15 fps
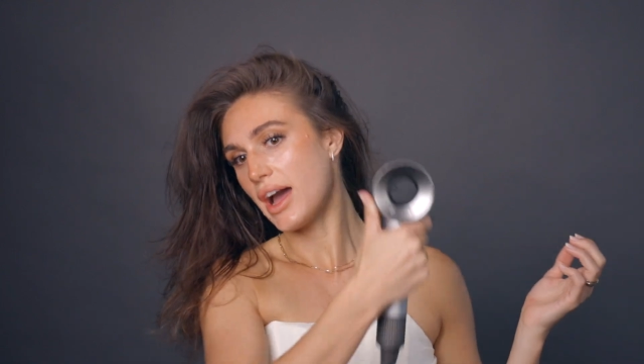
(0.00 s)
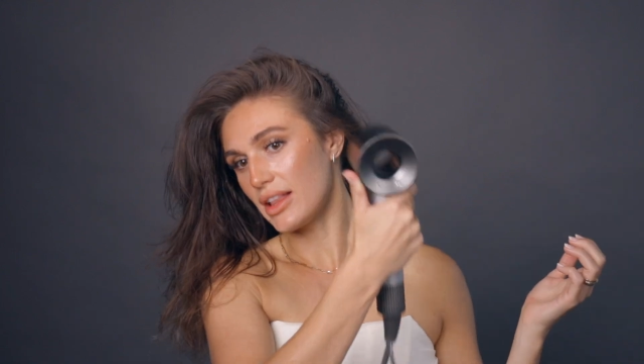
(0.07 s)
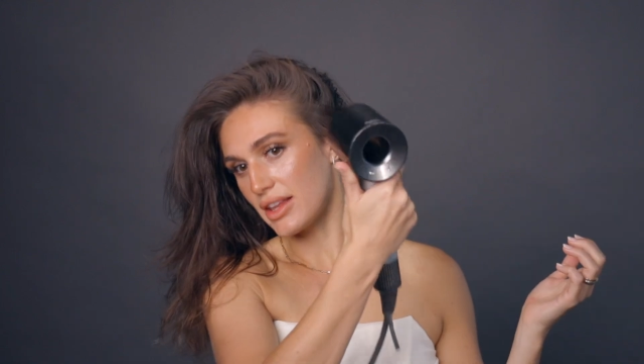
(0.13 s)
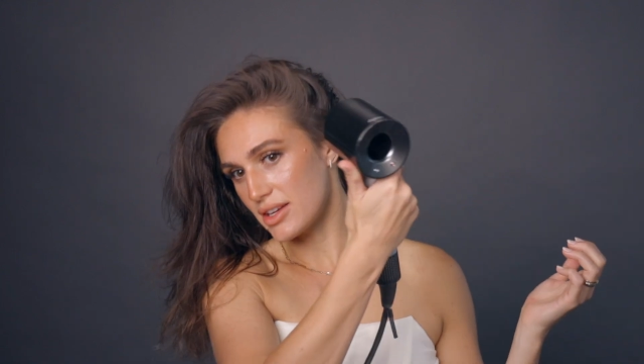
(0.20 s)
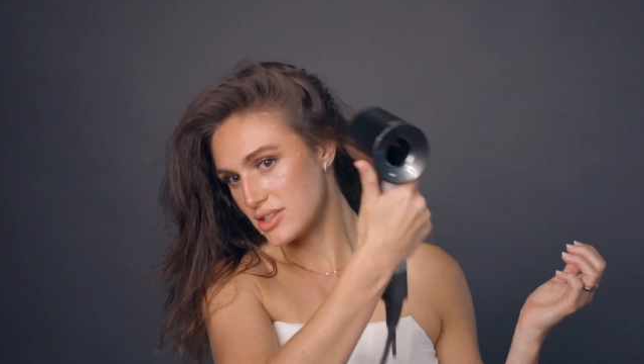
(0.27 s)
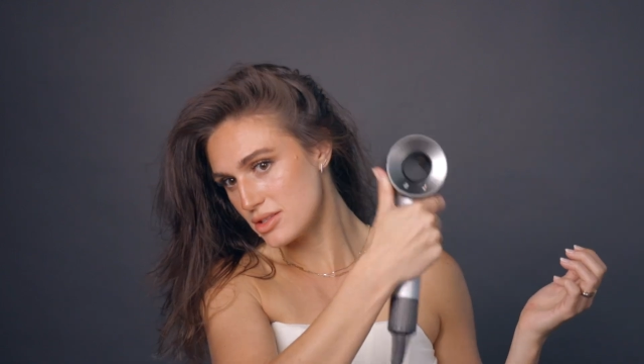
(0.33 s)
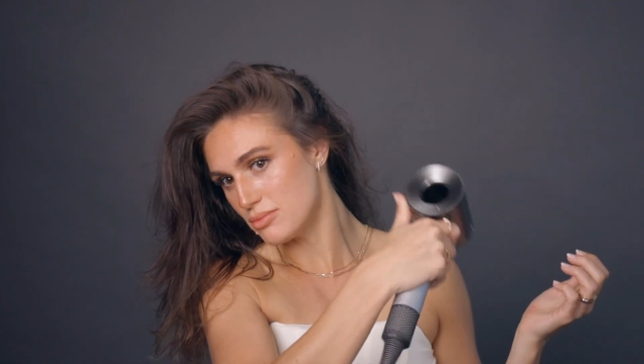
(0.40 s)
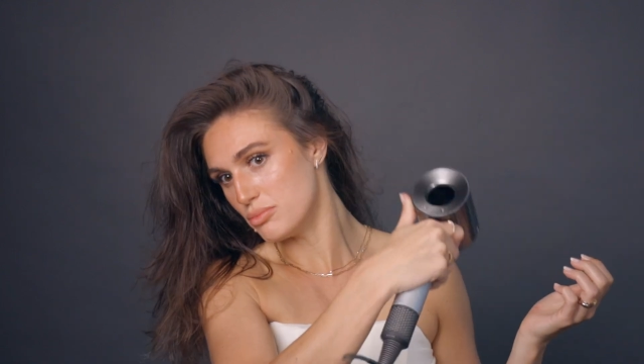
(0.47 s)
I
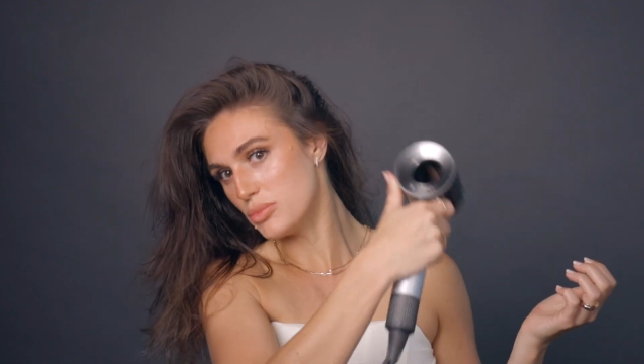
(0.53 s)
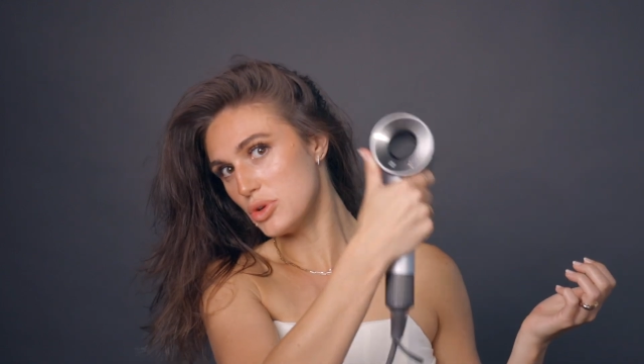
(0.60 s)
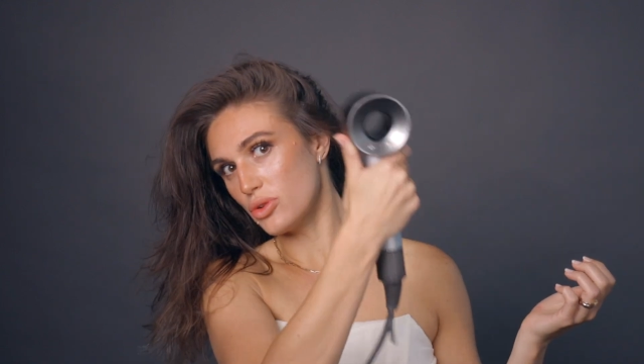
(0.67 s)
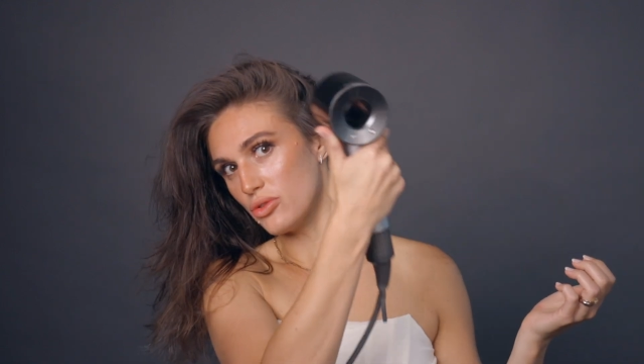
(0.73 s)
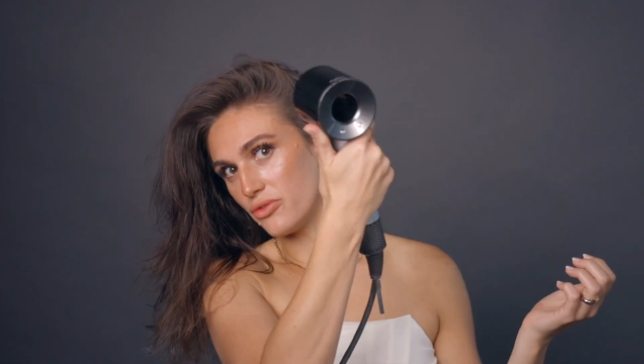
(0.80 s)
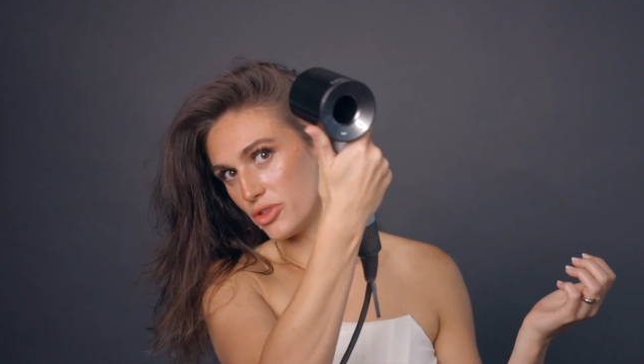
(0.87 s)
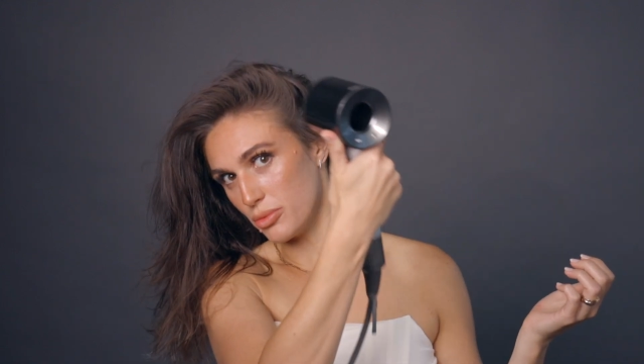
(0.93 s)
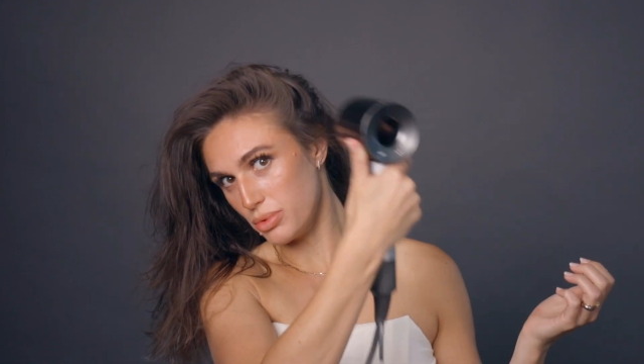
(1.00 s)
like to
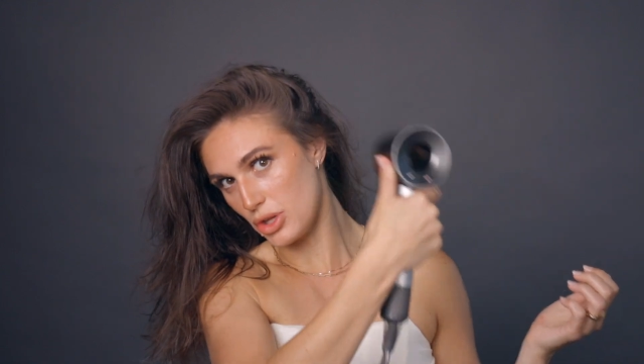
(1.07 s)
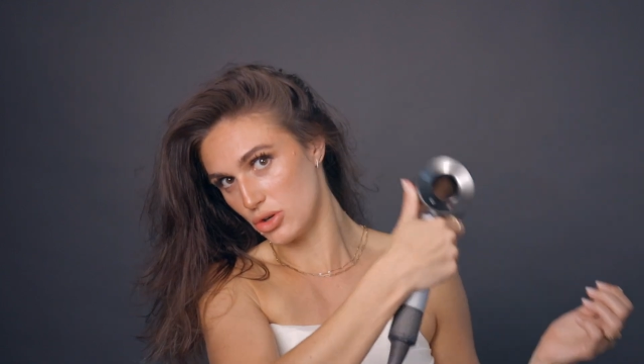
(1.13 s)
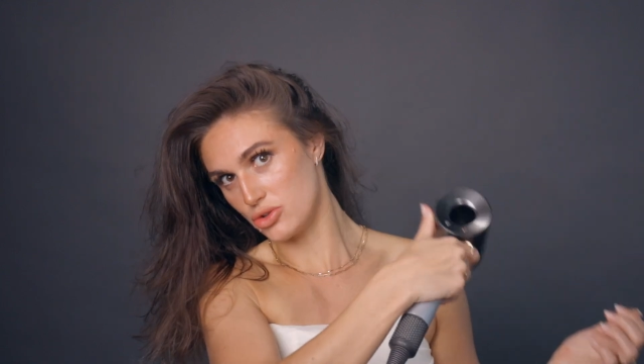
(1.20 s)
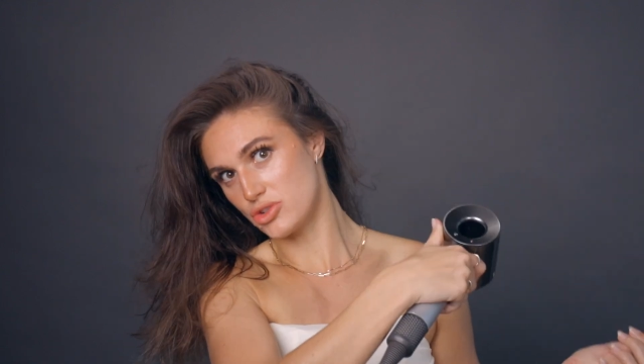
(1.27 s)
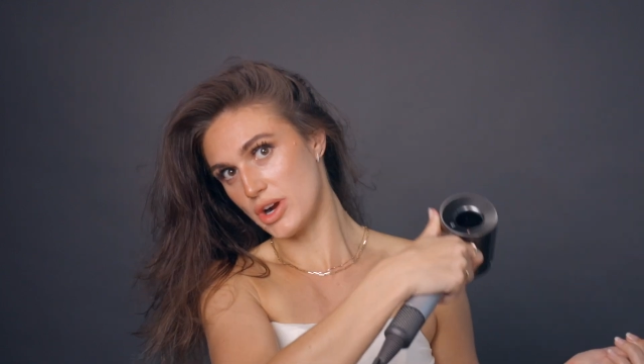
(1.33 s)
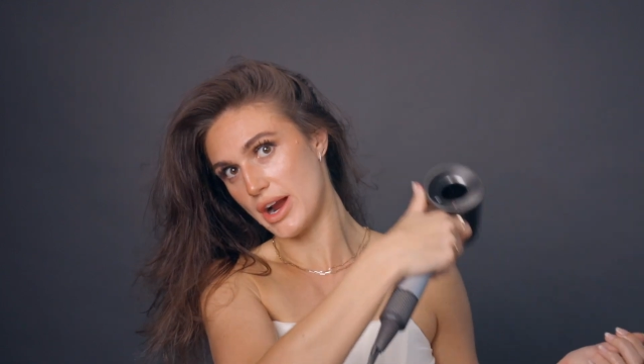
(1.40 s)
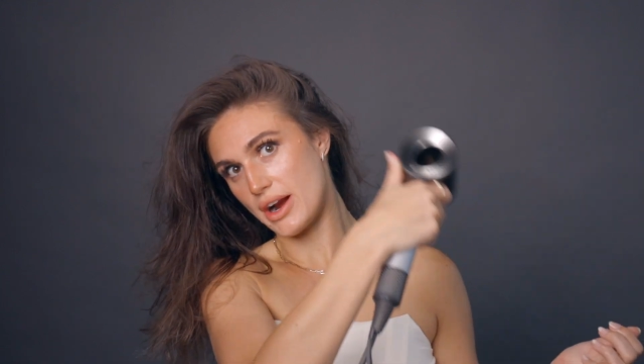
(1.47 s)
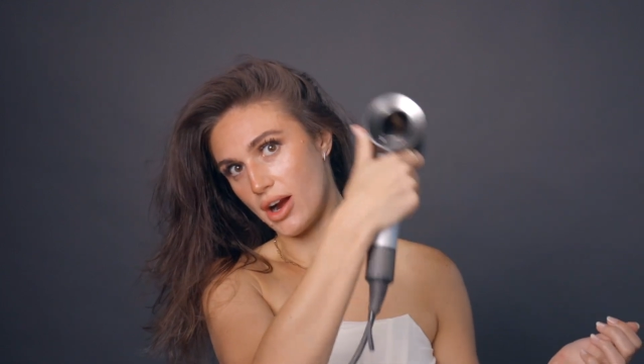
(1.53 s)
move the blow
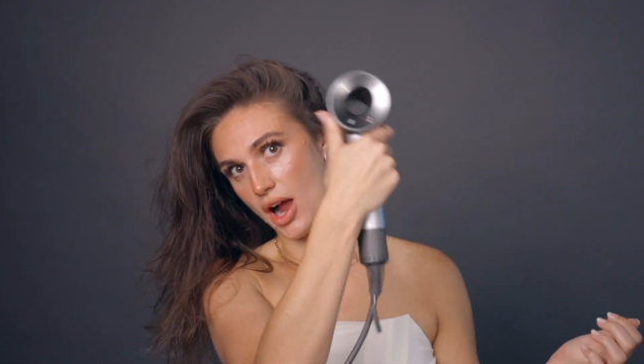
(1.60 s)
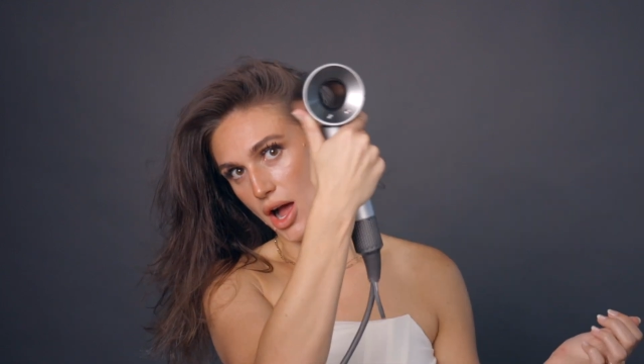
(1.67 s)
dryer